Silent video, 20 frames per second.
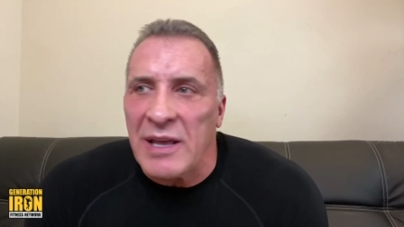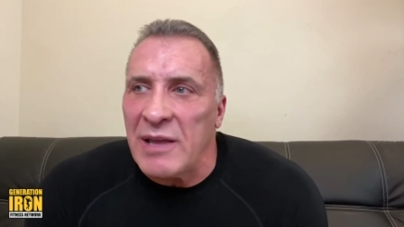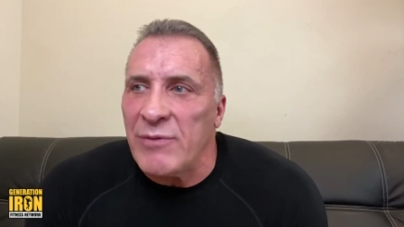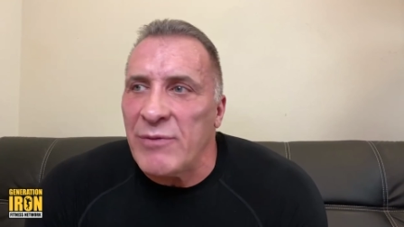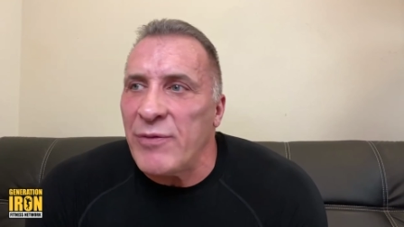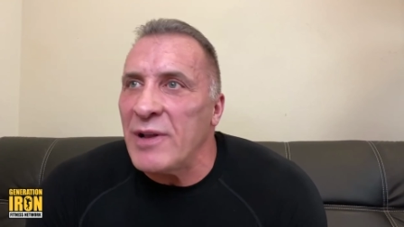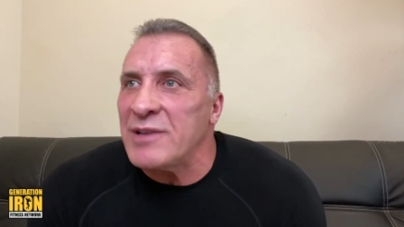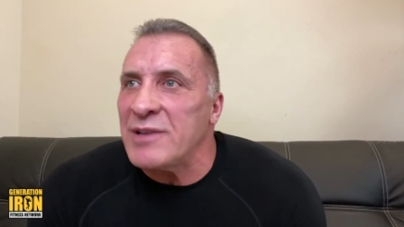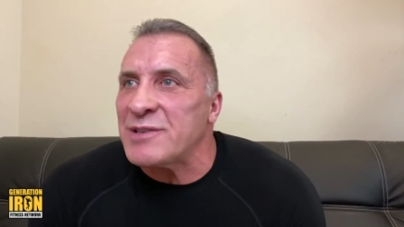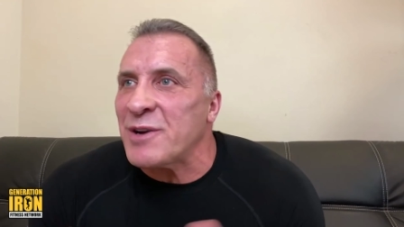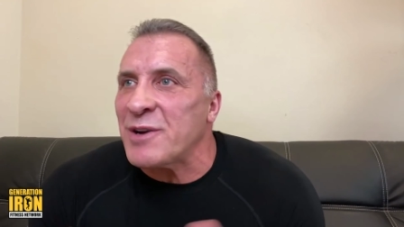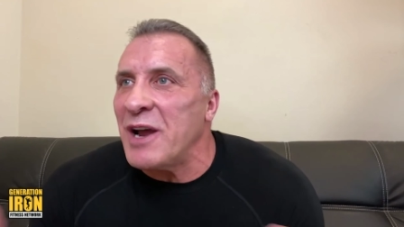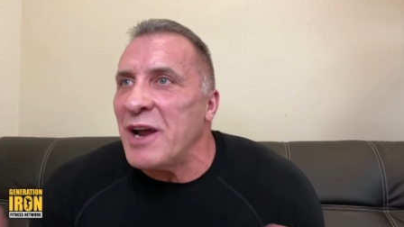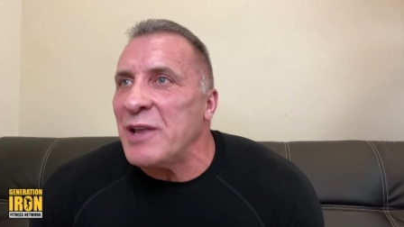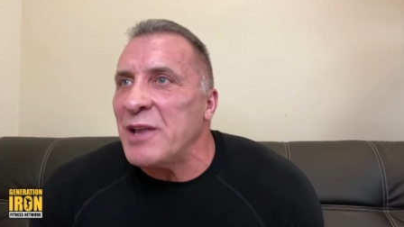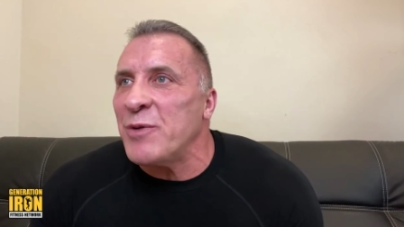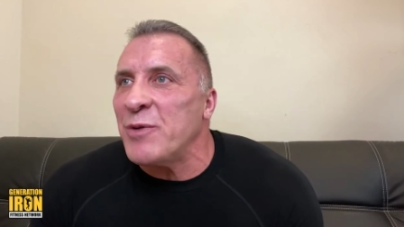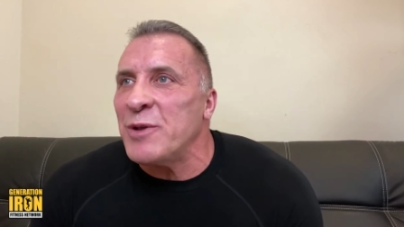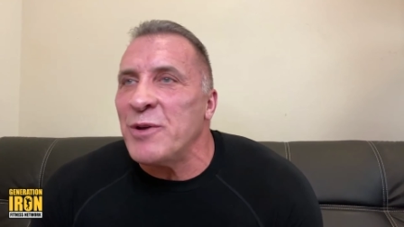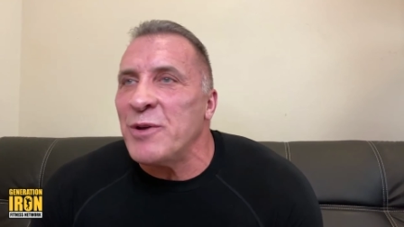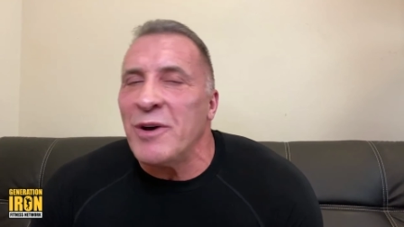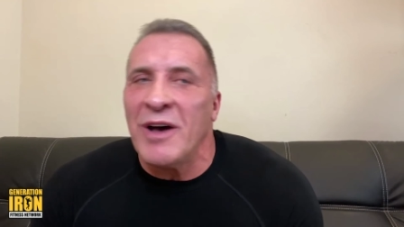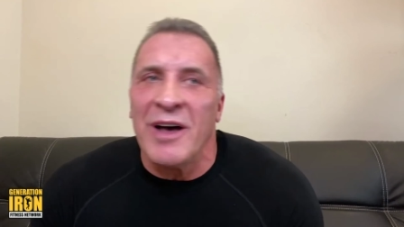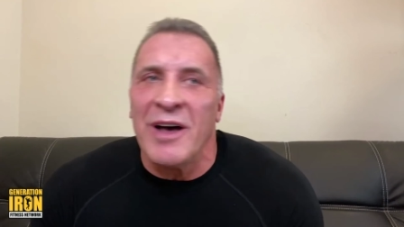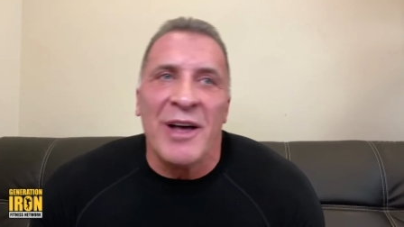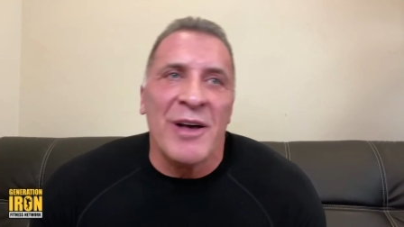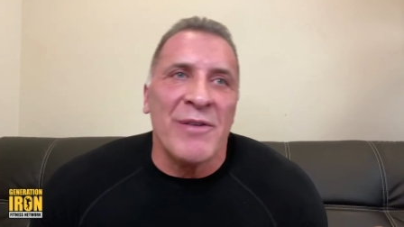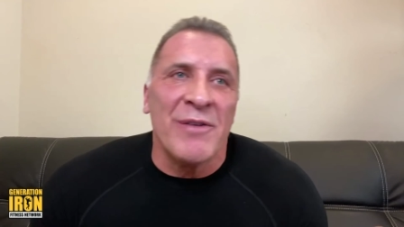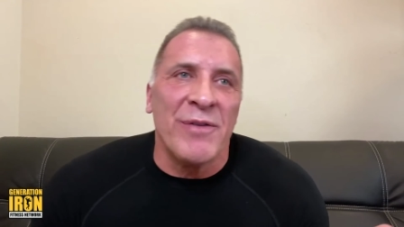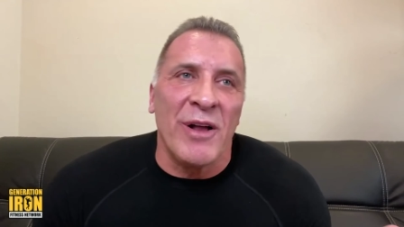it feels great when you're
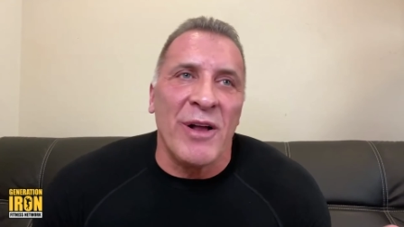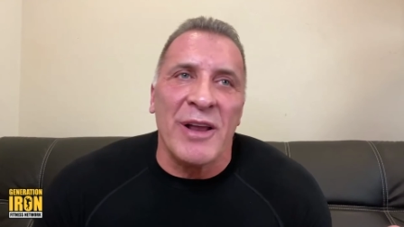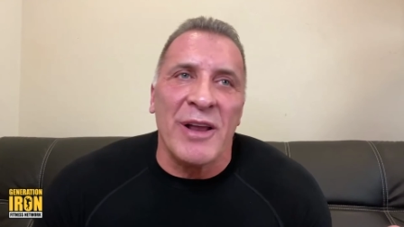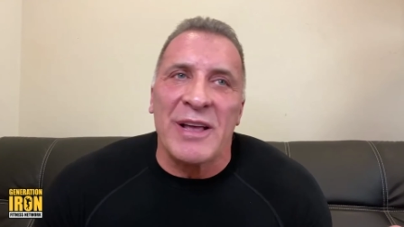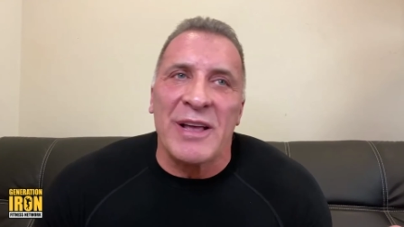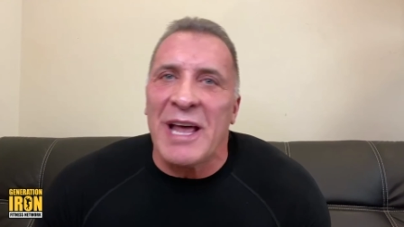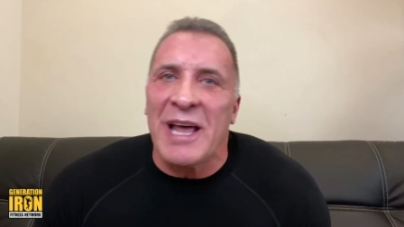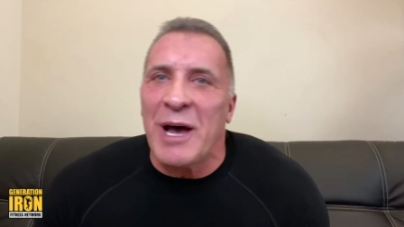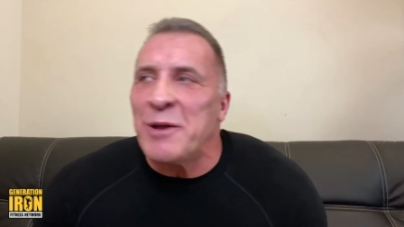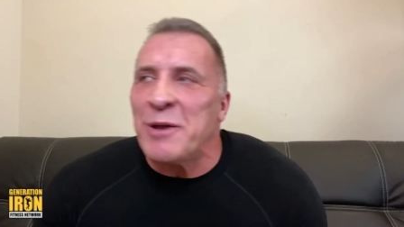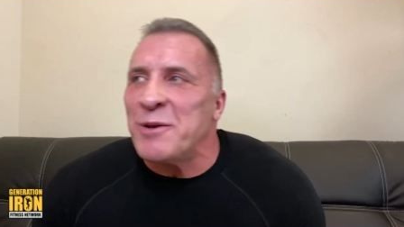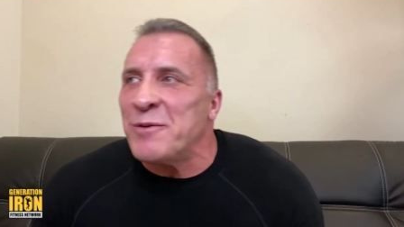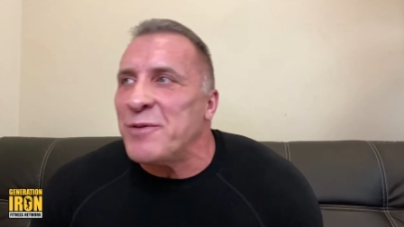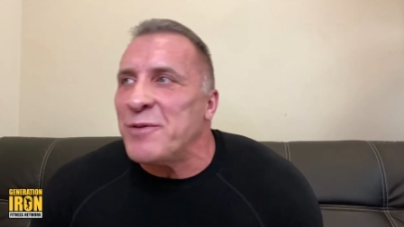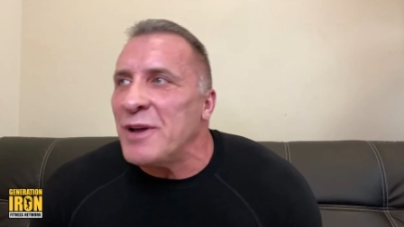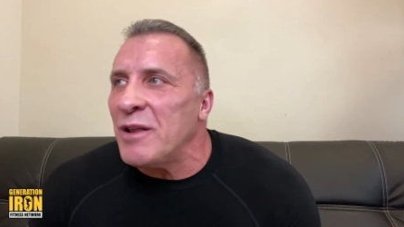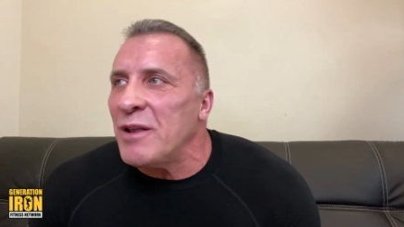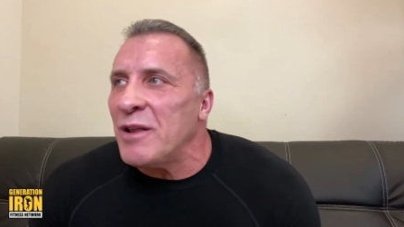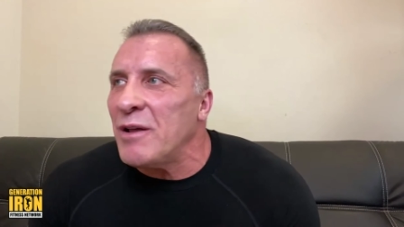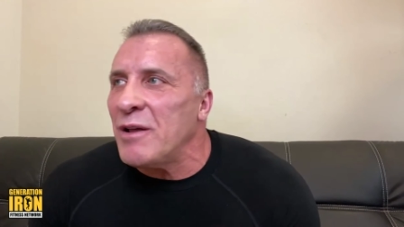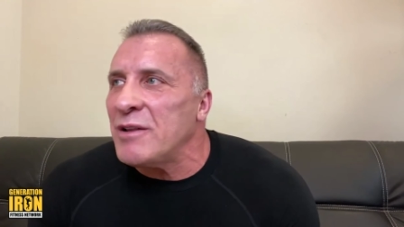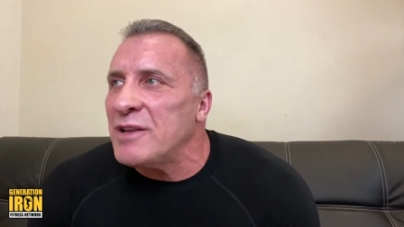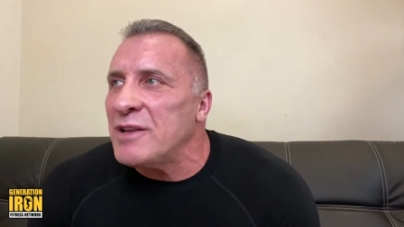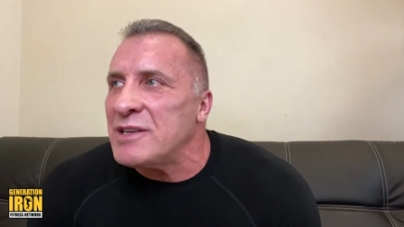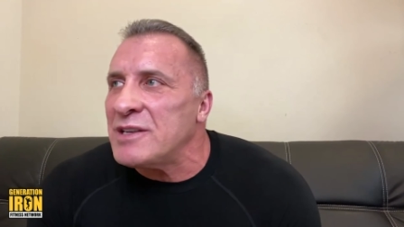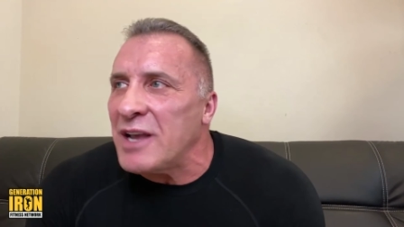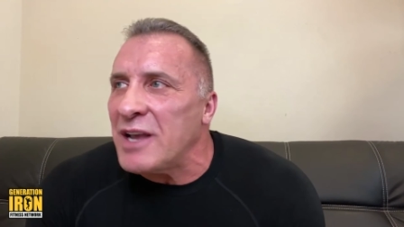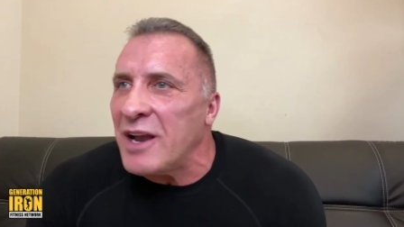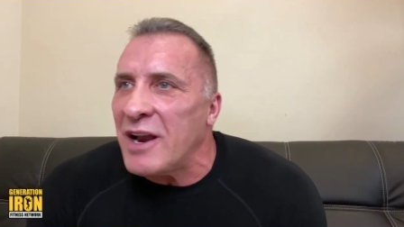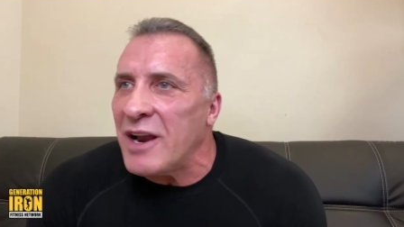falling down. You feel all
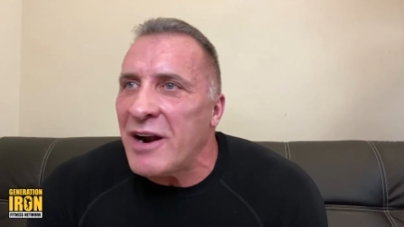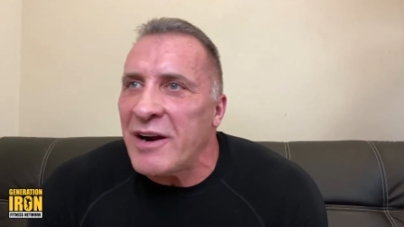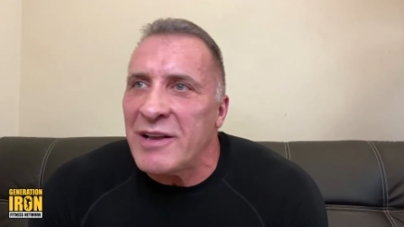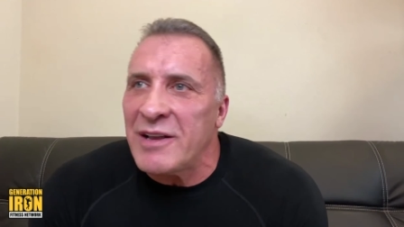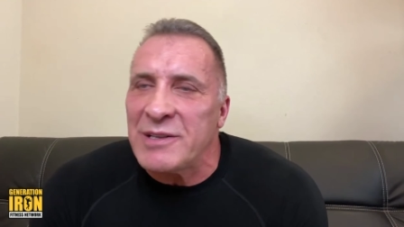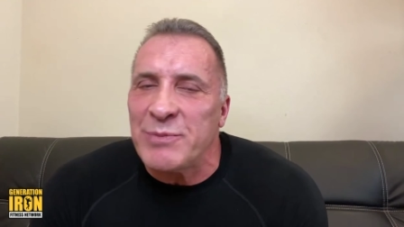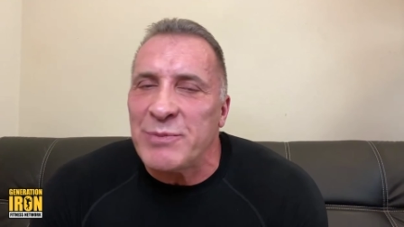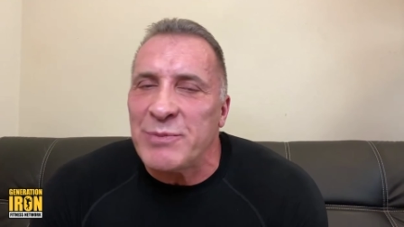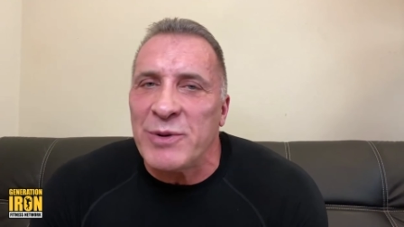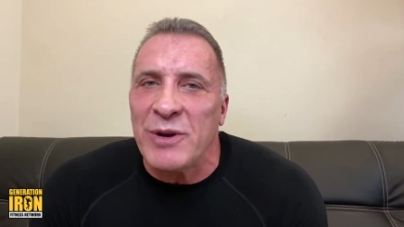this air; it's